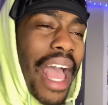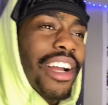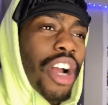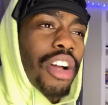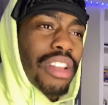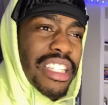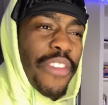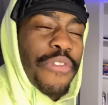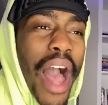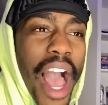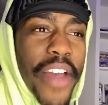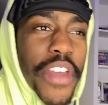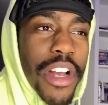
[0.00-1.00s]
That girl is That's
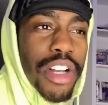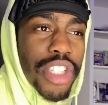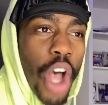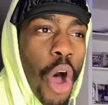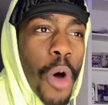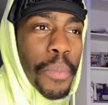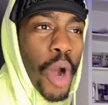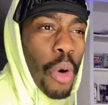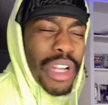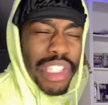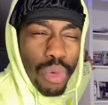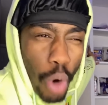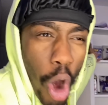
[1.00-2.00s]
five years me. old, bro.
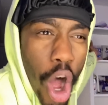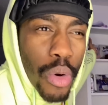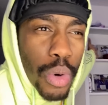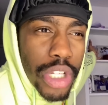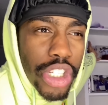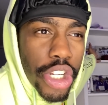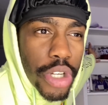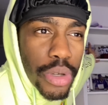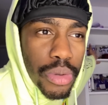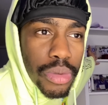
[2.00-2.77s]
What's wrong with you?